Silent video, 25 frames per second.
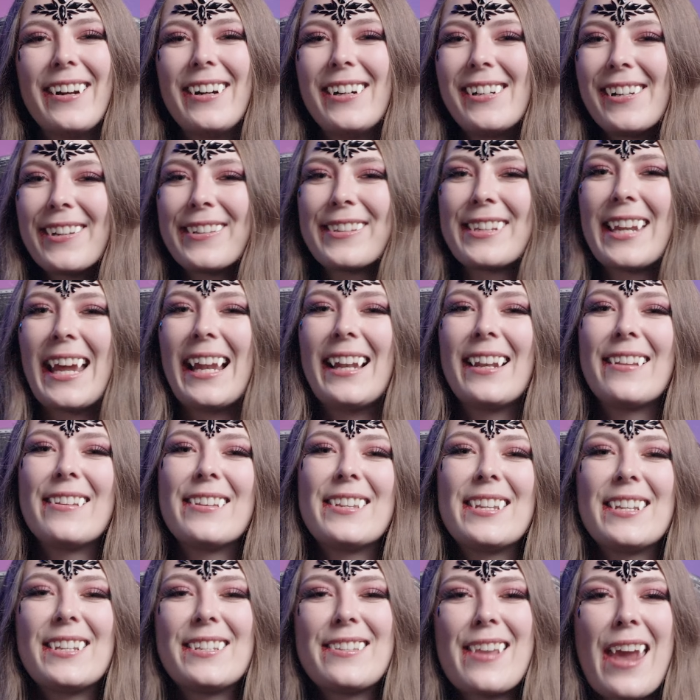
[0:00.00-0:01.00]
our
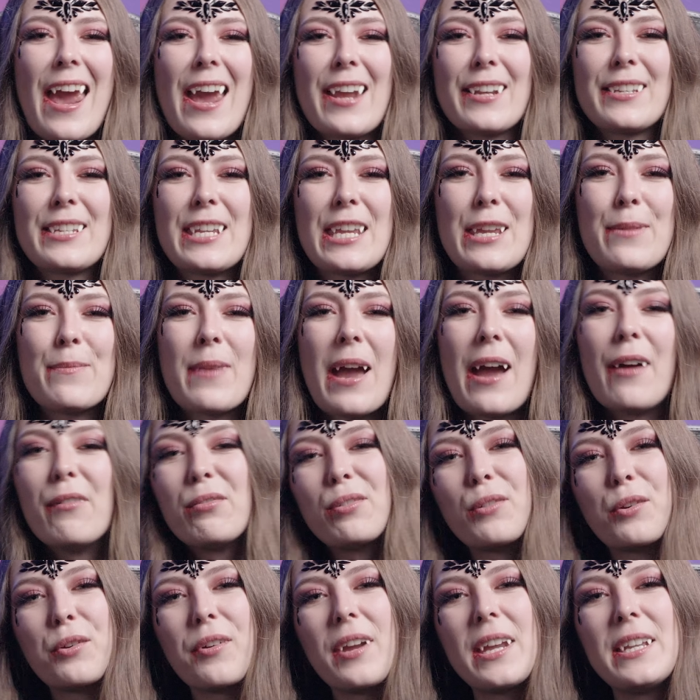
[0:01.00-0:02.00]
talented tech team
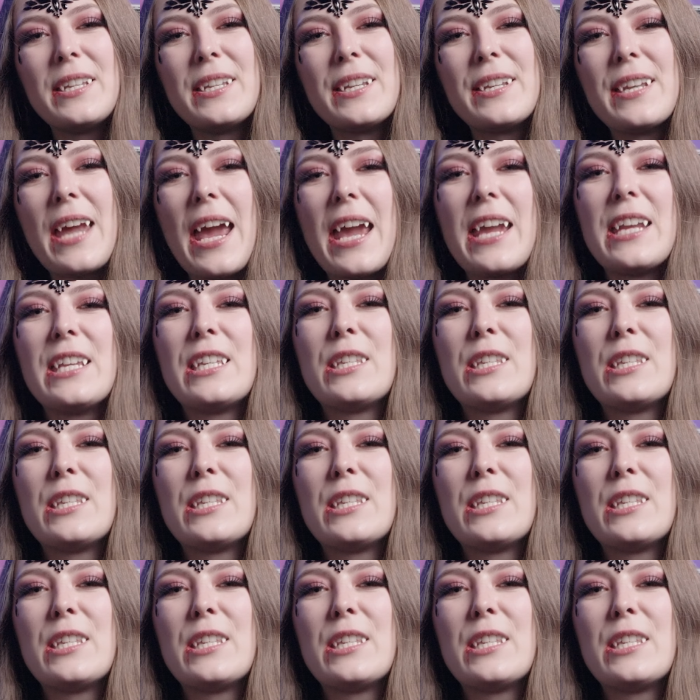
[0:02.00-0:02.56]
have created a